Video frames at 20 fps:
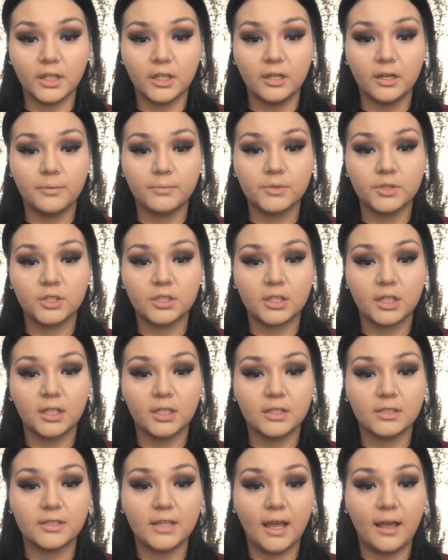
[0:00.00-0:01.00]
And I'm just
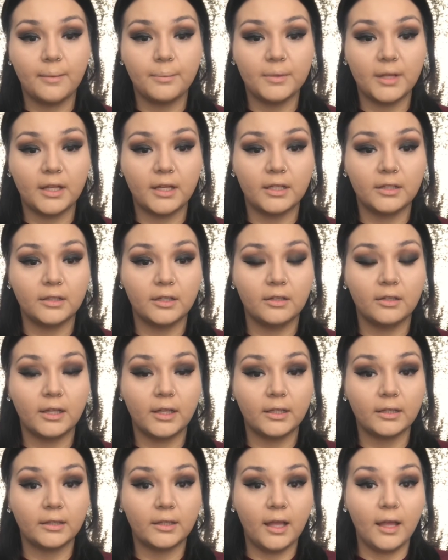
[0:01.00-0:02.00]
gonna dab that in there
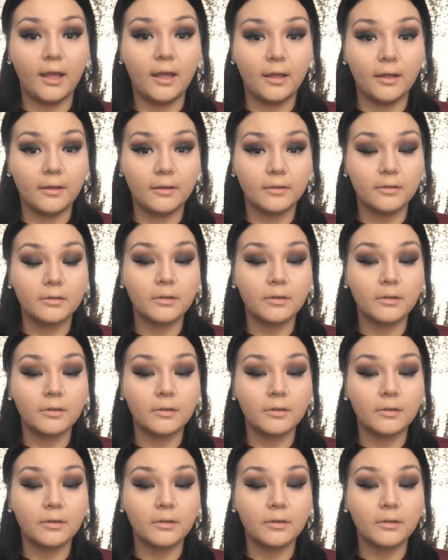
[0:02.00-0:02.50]
like that.